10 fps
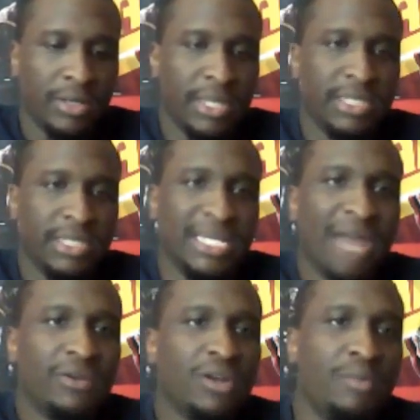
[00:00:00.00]
is the
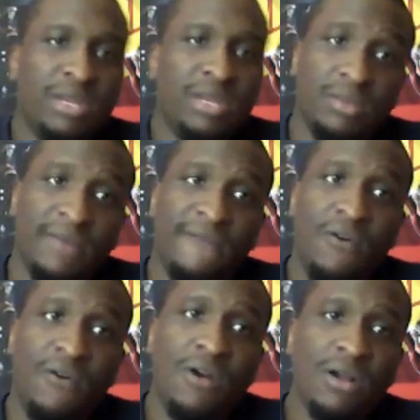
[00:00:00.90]
Cavaliers gonna beat them at
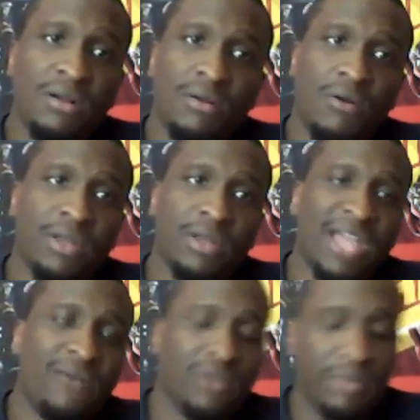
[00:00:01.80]
4 or the
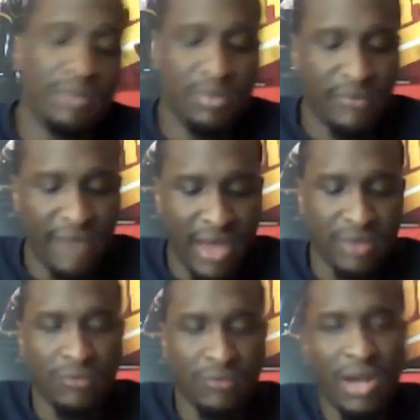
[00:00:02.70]
Cavaliers gonna beat them at 5?
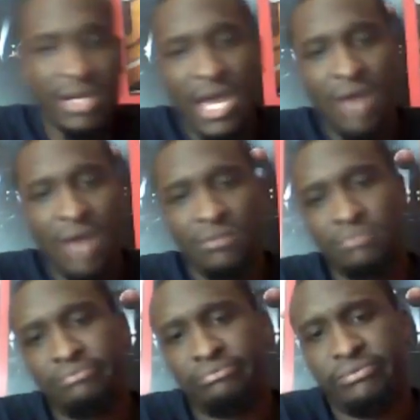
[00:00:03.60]
Right now,
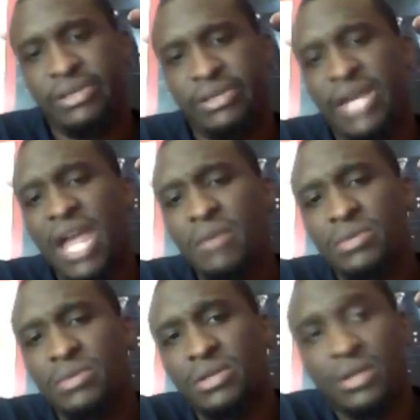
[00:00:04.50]
the game
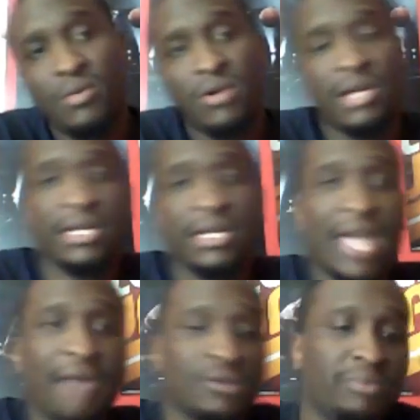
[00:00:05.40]
is looking more like the
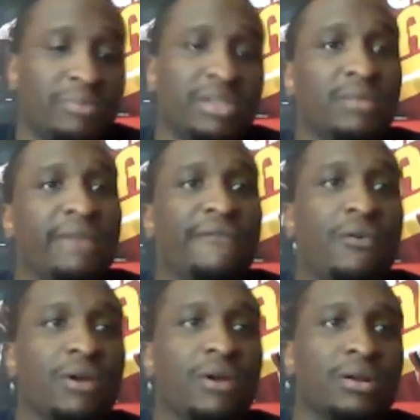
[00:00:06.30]
Cavs gonna beat them at
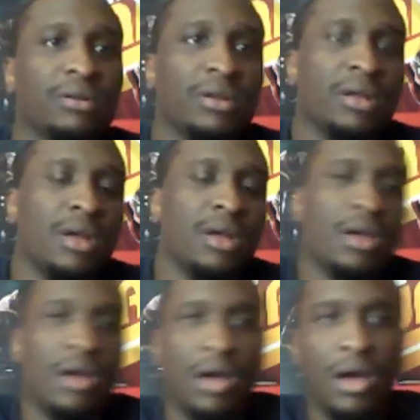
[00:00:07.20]
4.
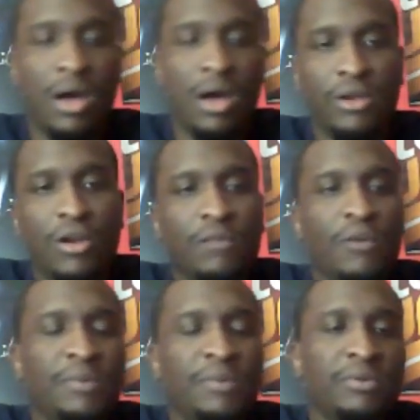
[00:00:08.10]

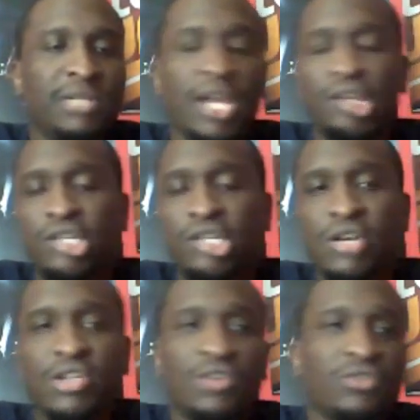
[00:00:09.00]
Most people say the
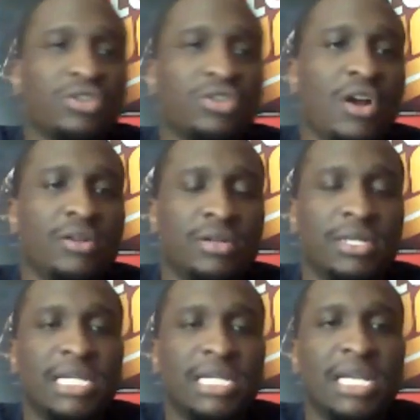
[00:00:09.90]
series don't start till the
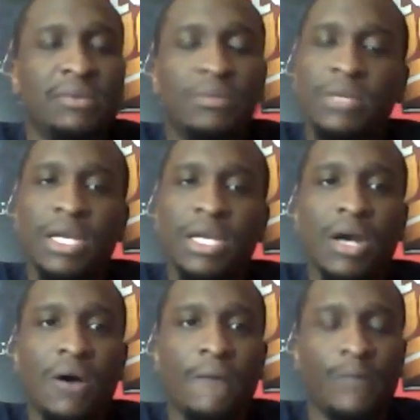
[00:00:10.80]
team get
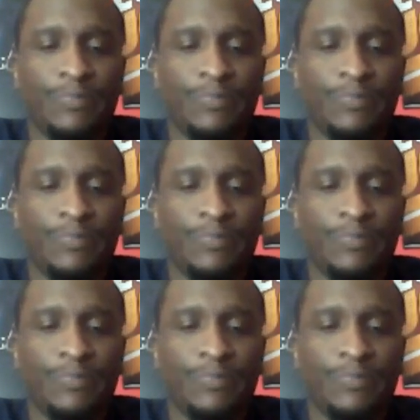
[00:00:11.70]
home.